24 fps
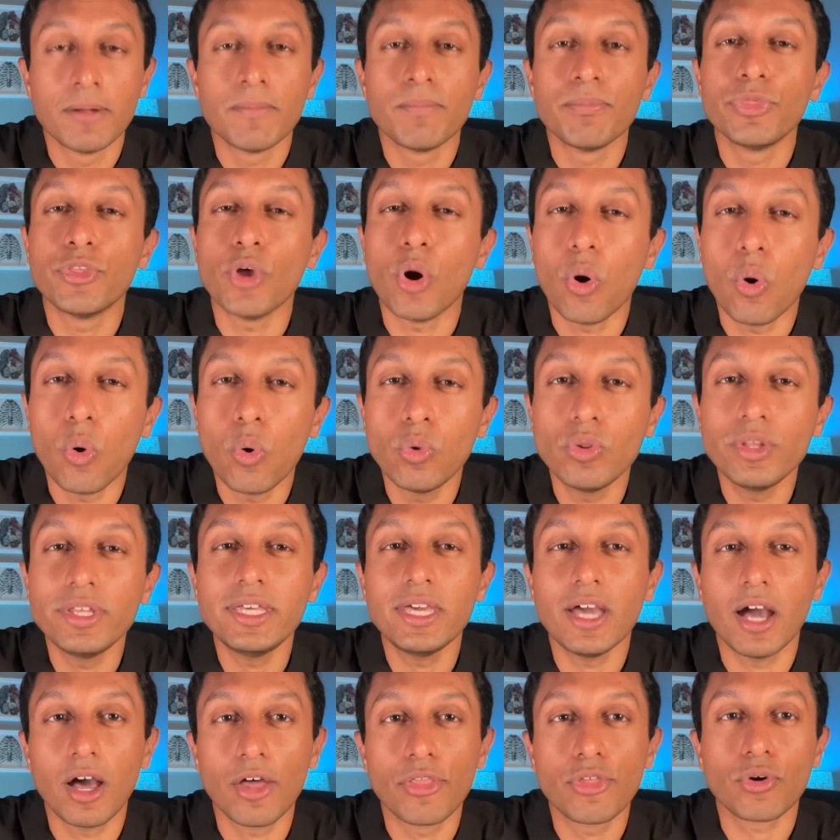The only
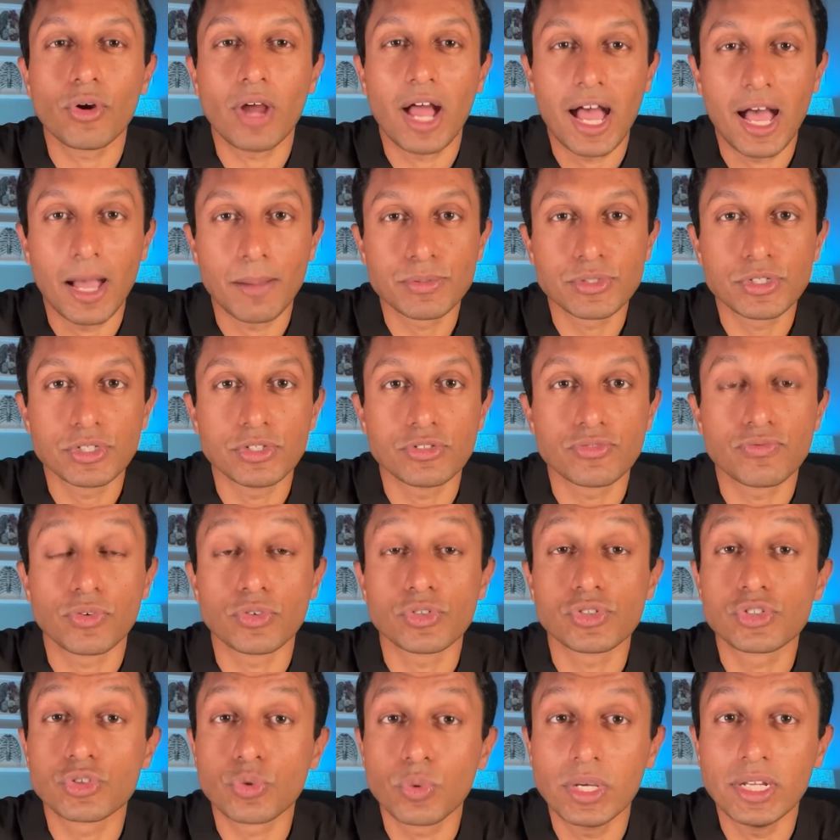other options for
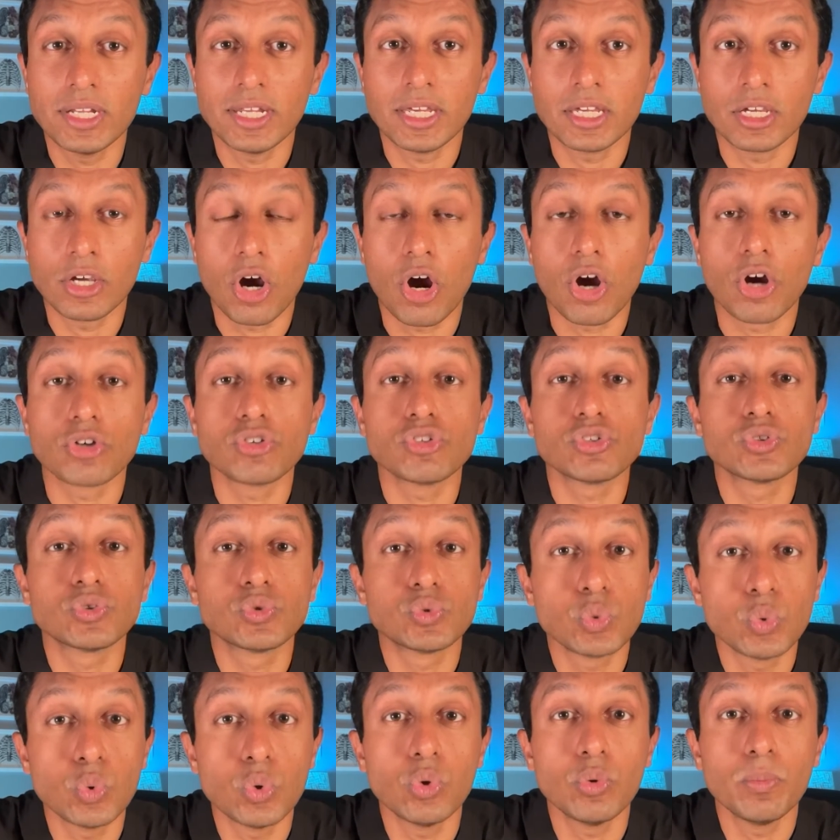screening are
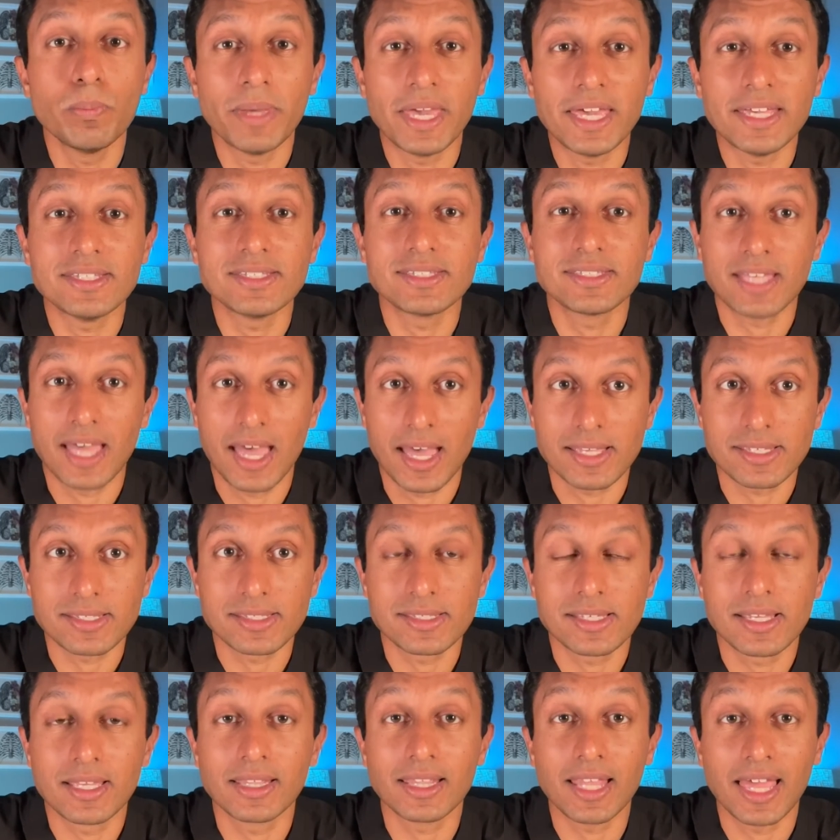stool-based tests
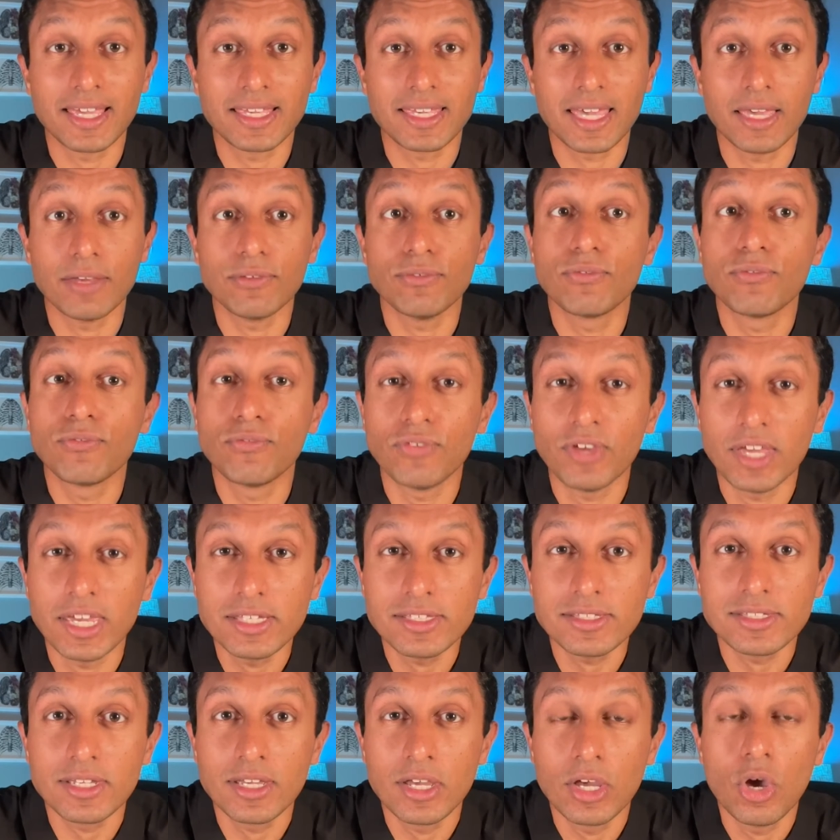like a
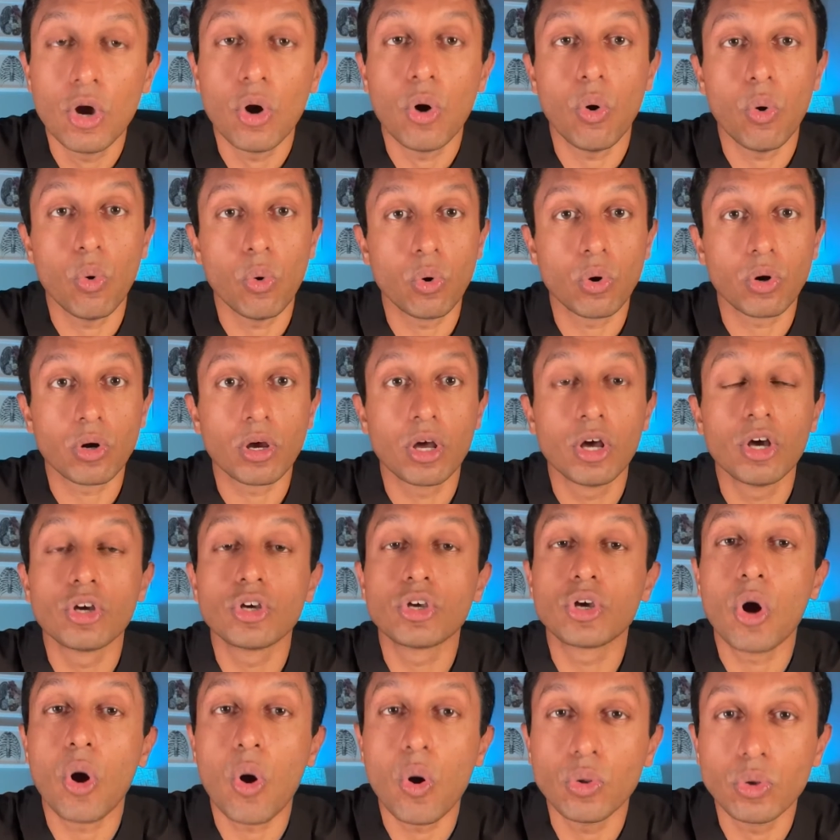FIT or
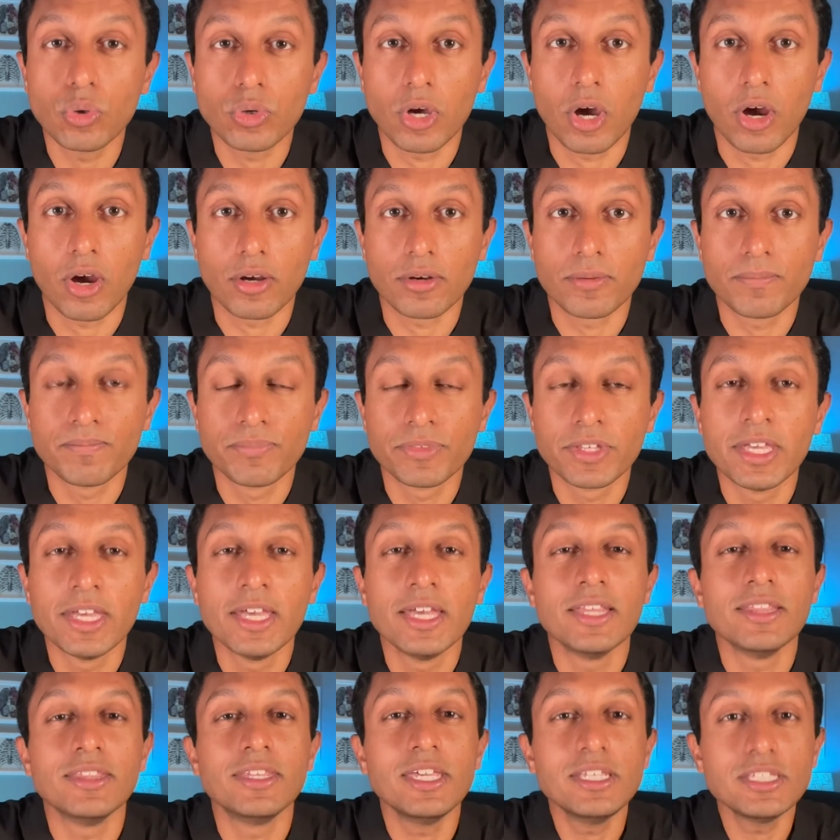Cologuard.
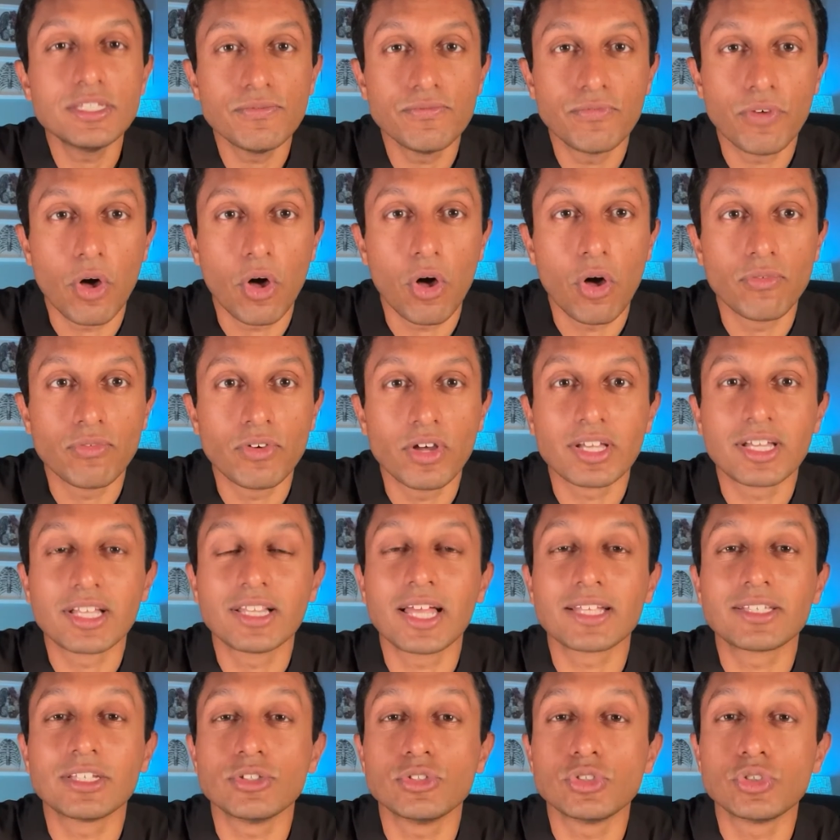These involve
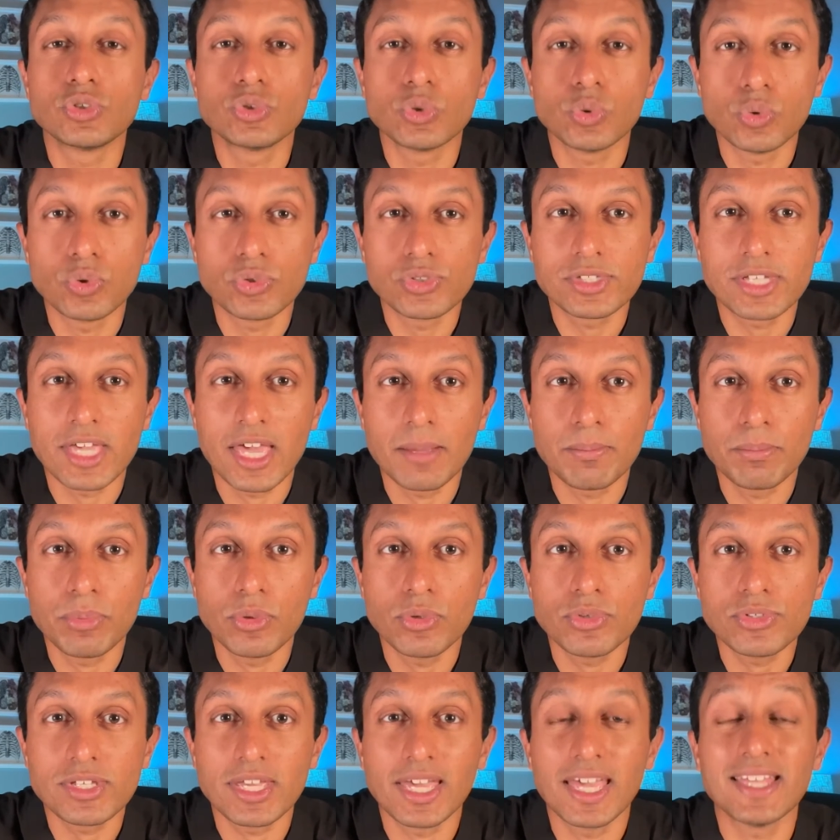collecting stool
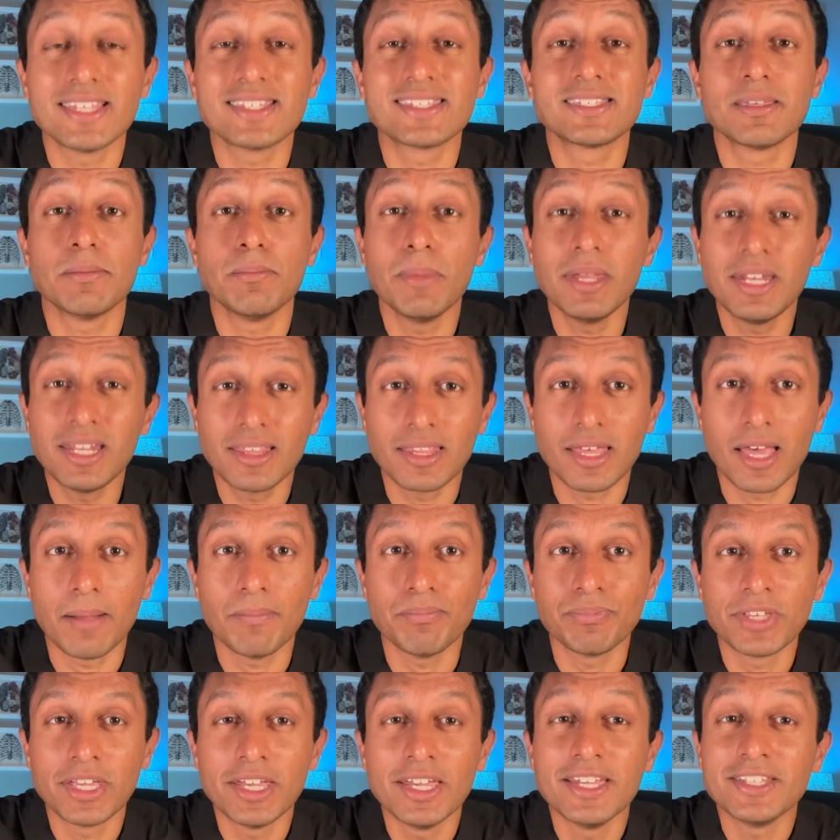samples and submitting them
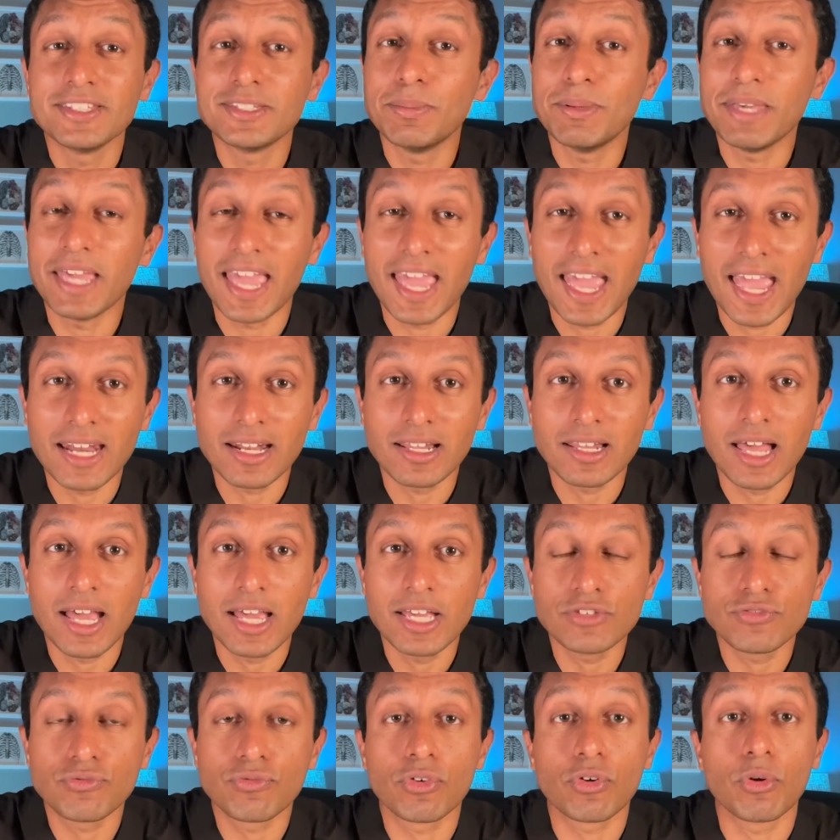to be
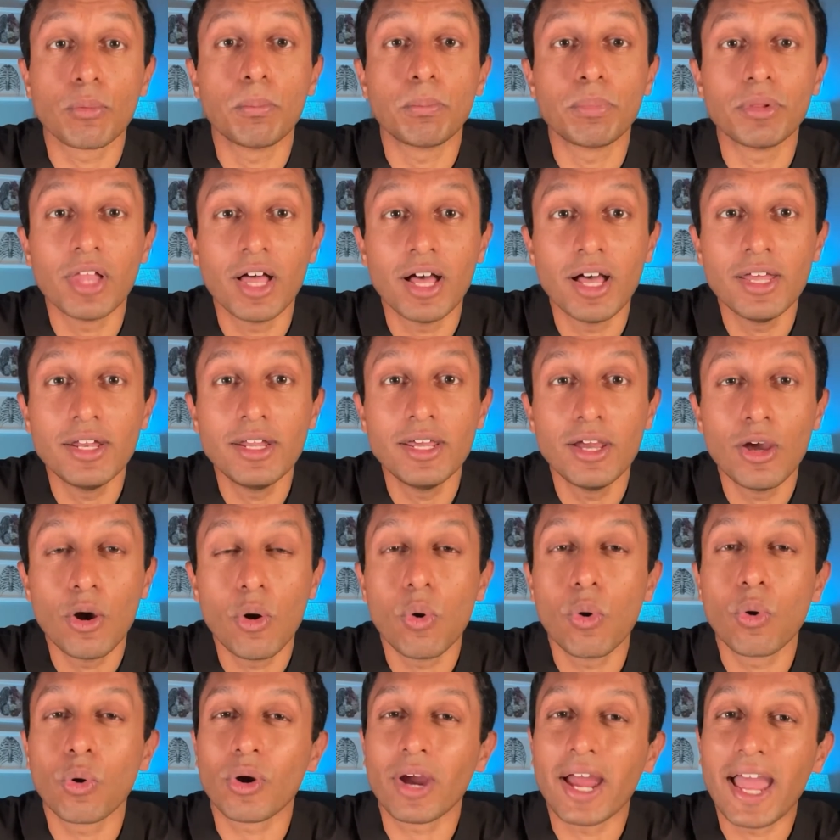analyzed for blood
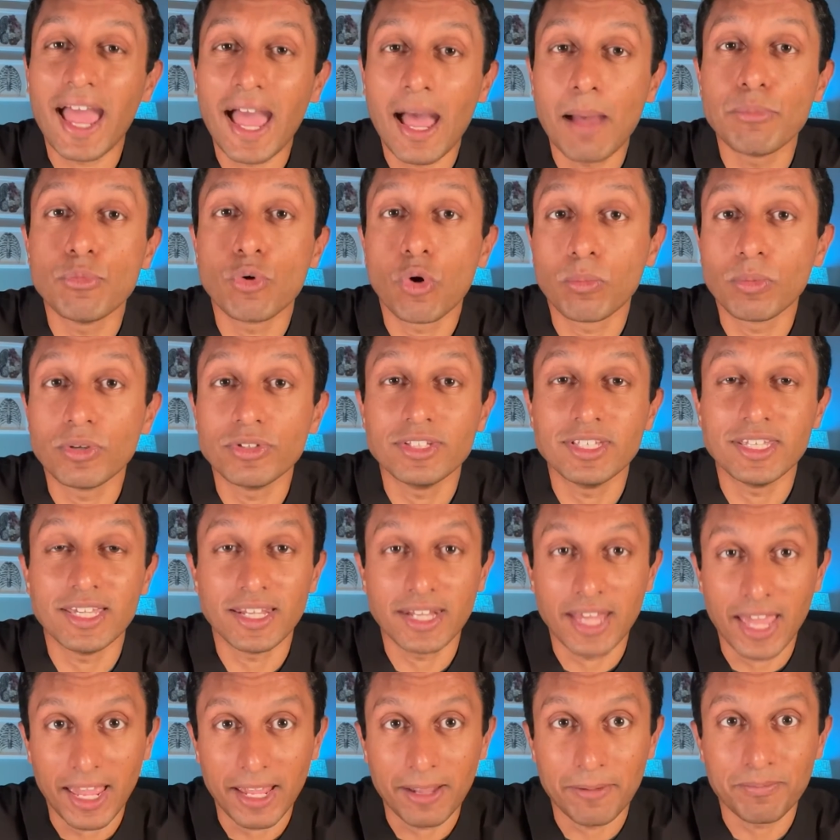or abnormal
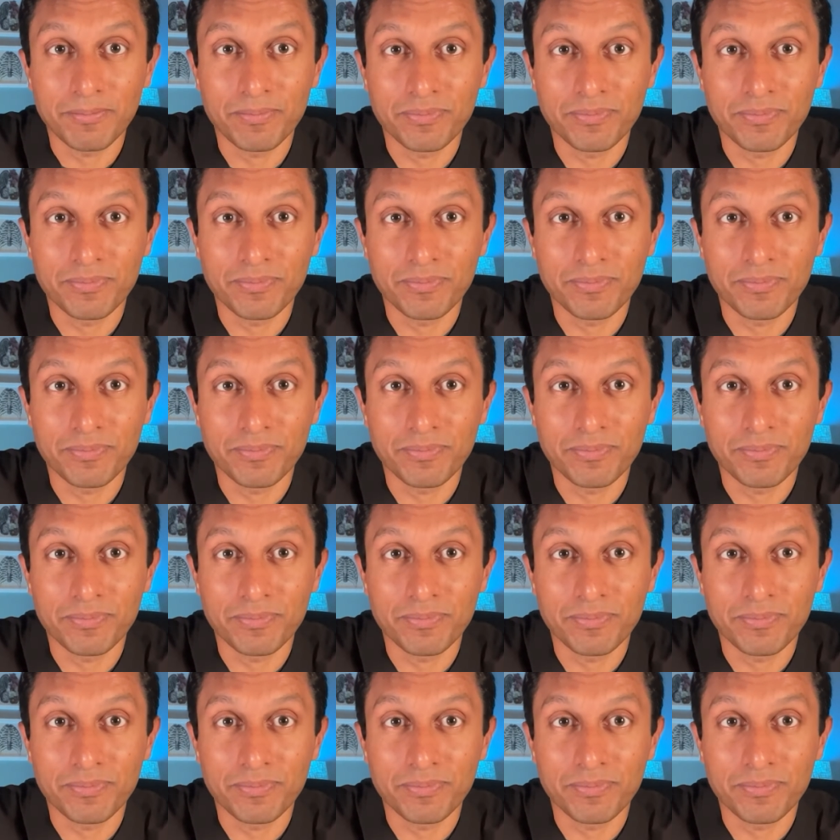DNA.